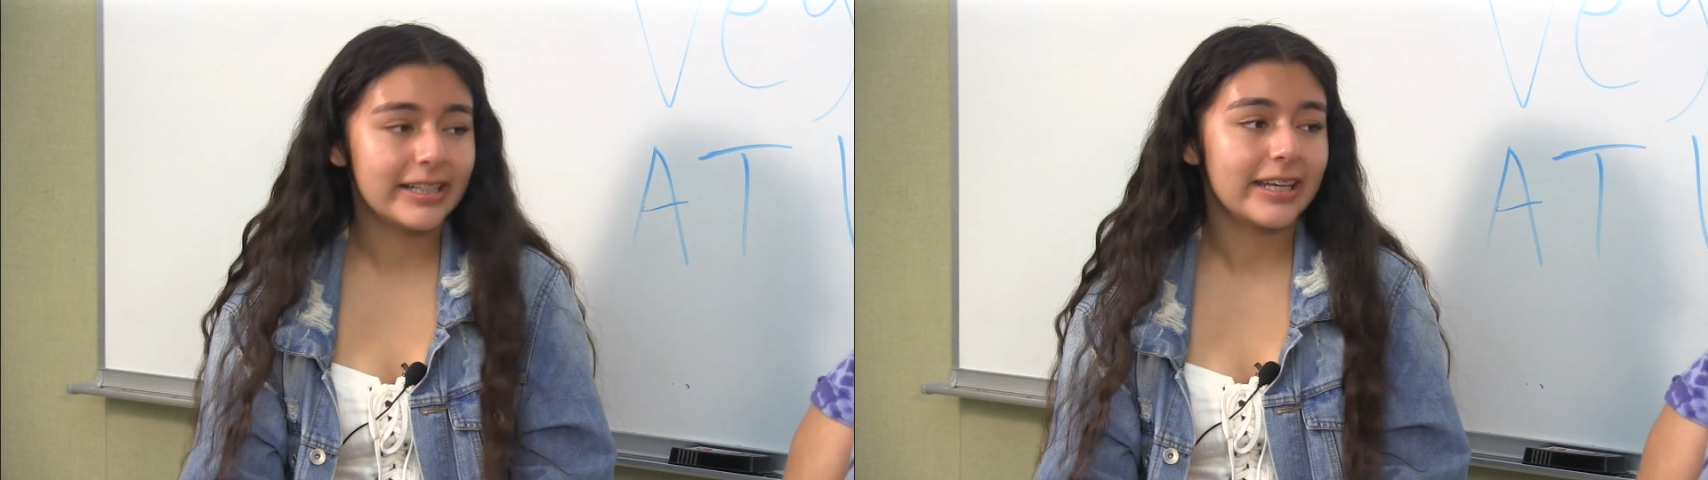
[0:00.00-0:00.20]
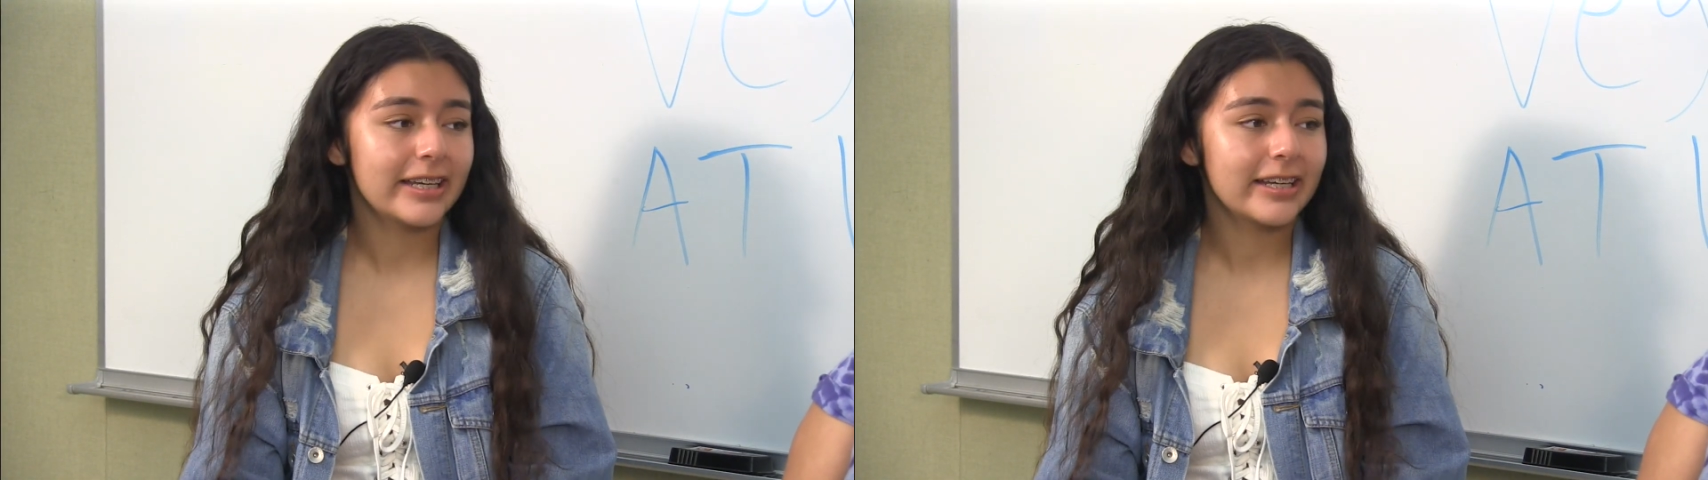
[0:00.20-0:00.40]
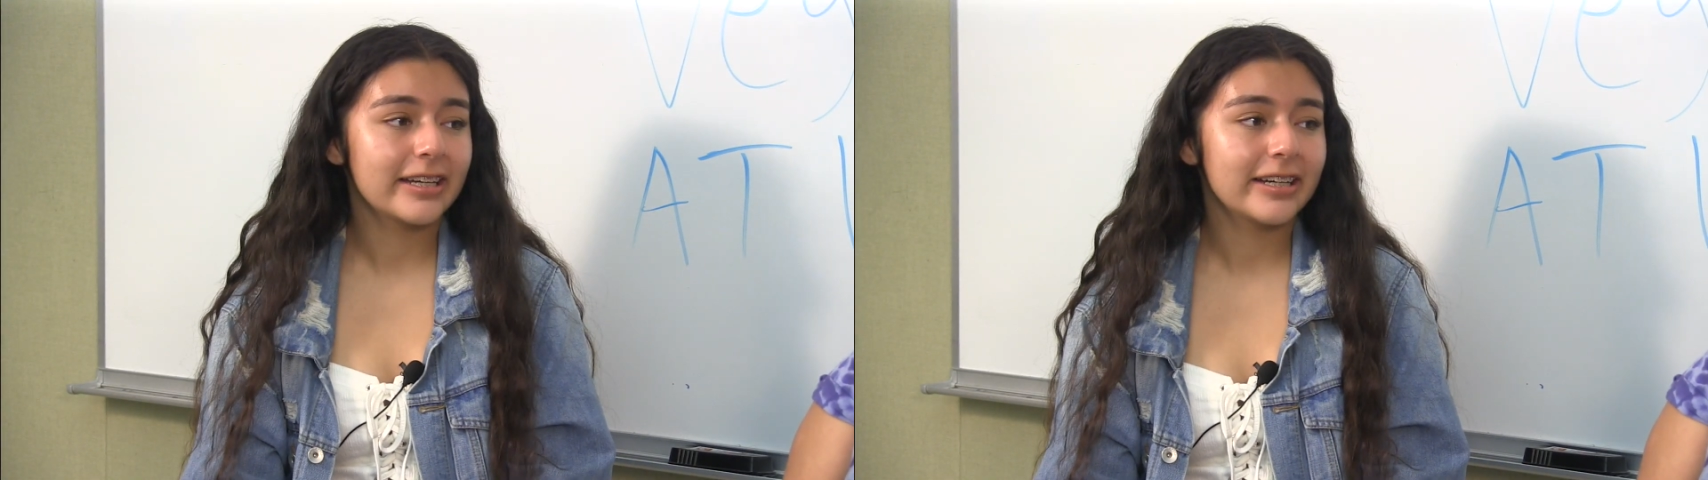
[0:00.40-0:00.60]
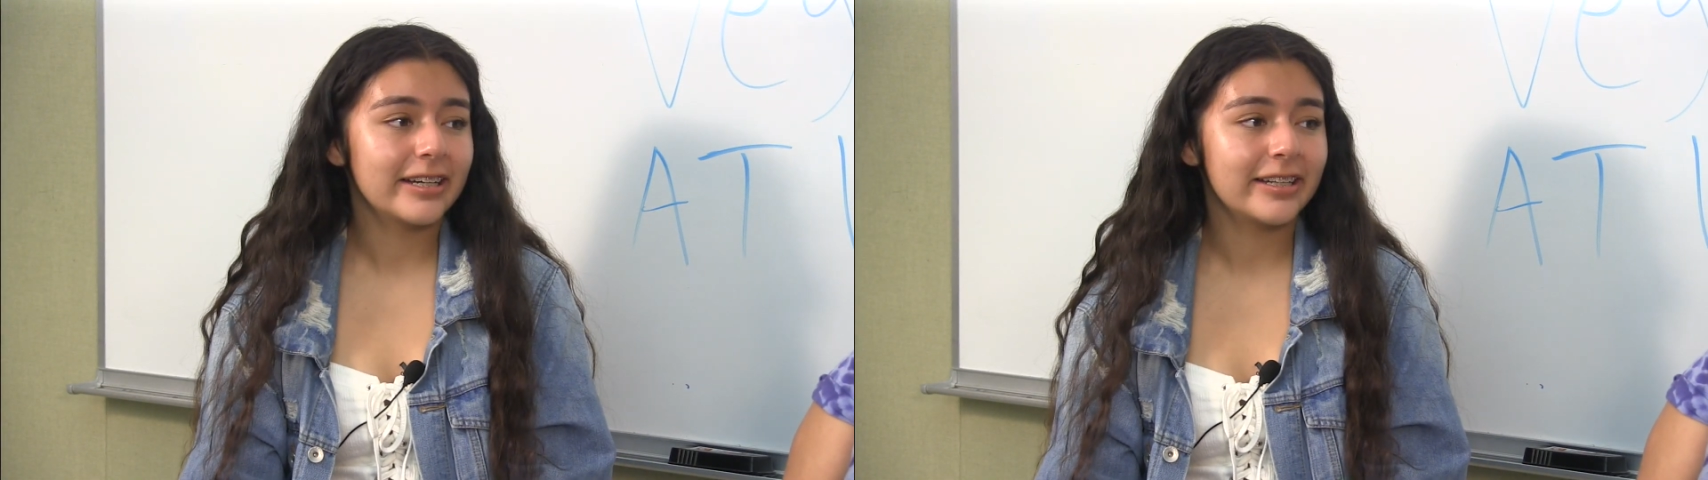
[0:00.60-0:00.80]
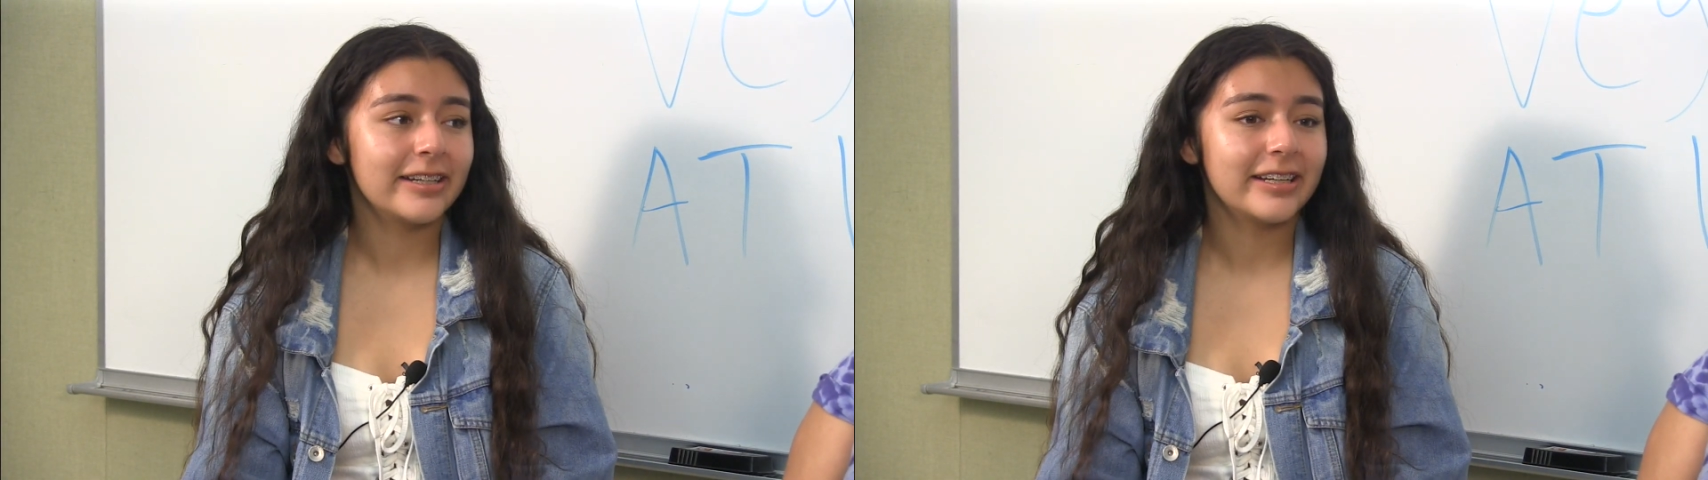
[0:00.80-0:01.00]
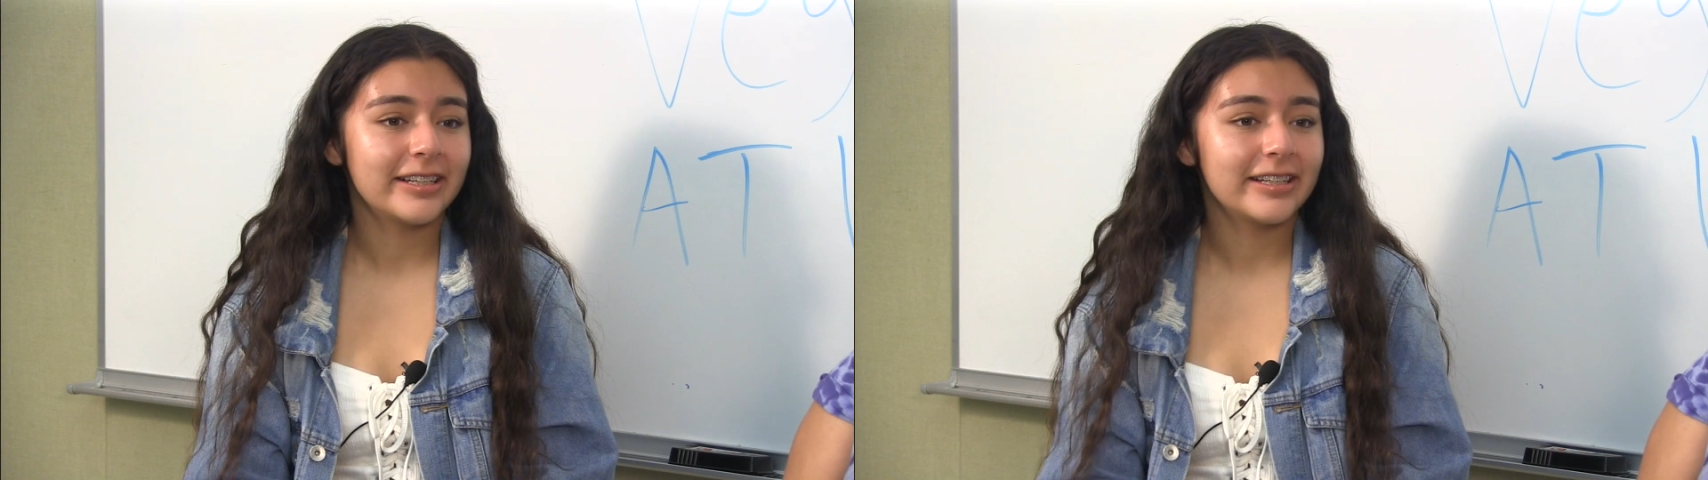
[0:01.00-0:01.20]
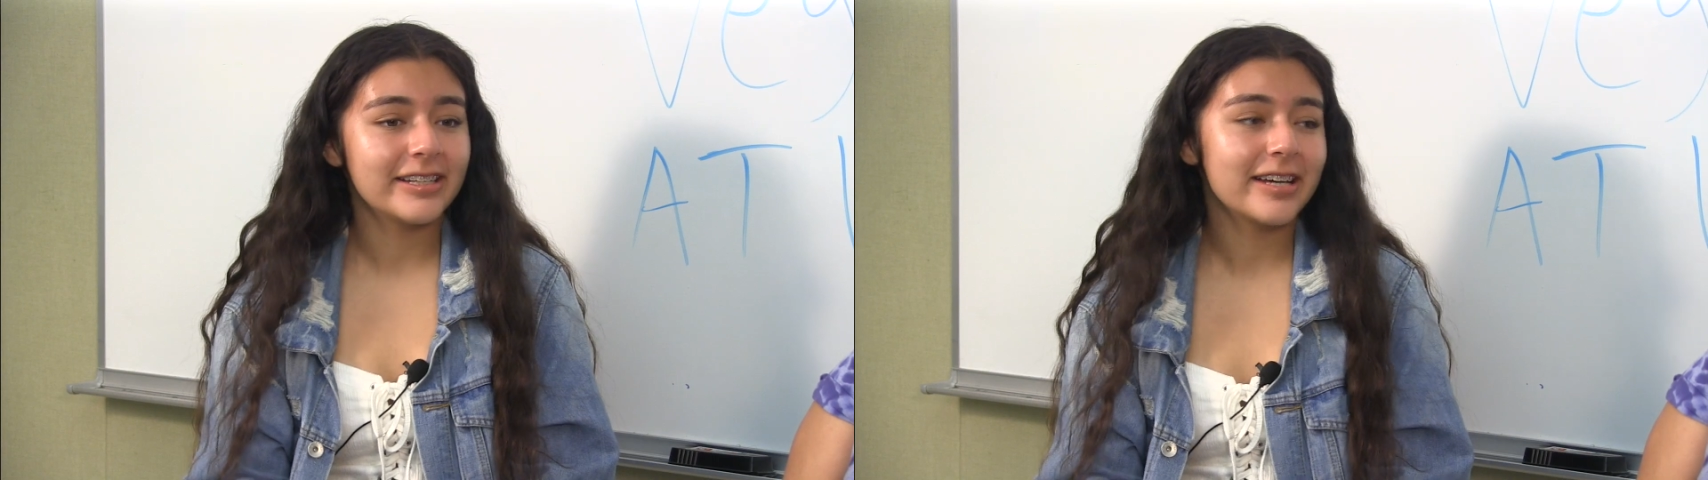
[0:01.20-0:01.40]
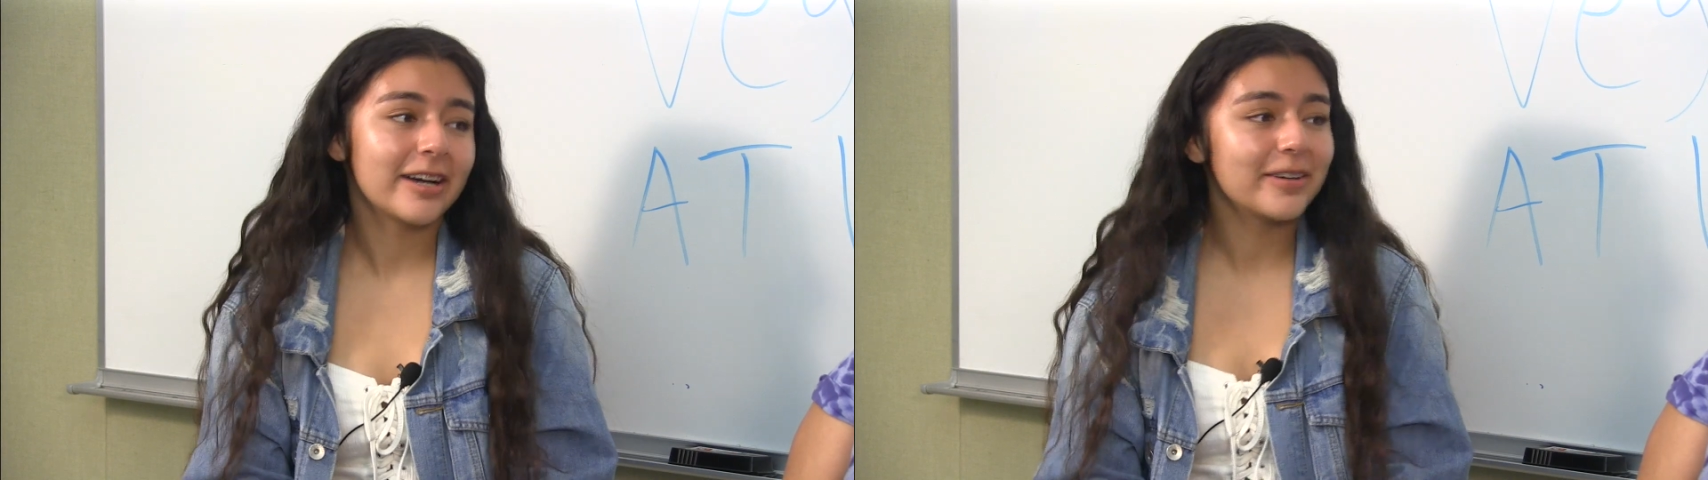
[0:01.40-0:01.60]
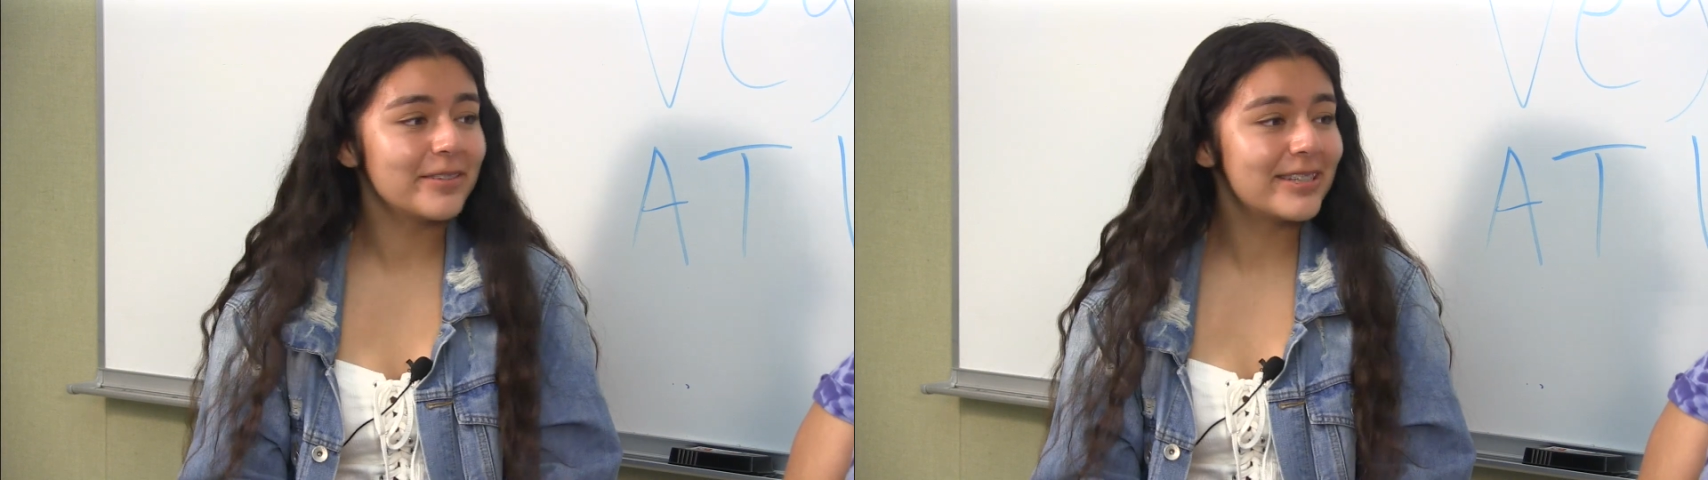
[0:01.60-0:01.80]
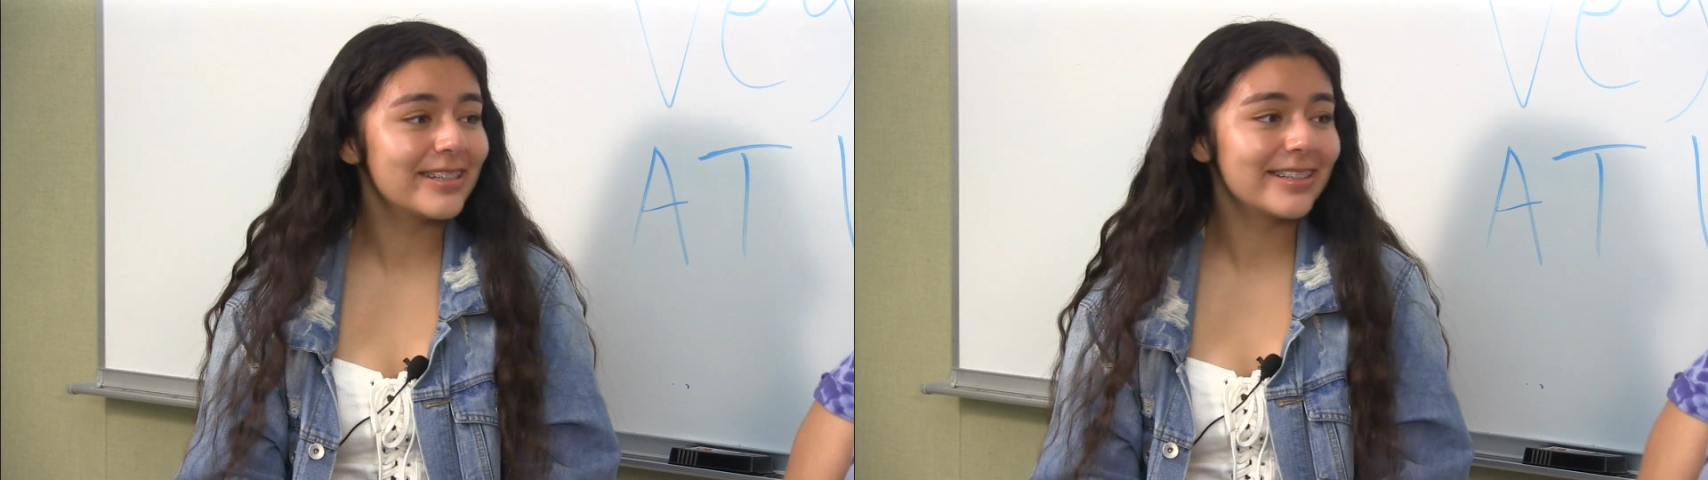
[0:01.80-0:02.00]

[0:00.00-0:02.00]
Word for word: like other um, than the tacos?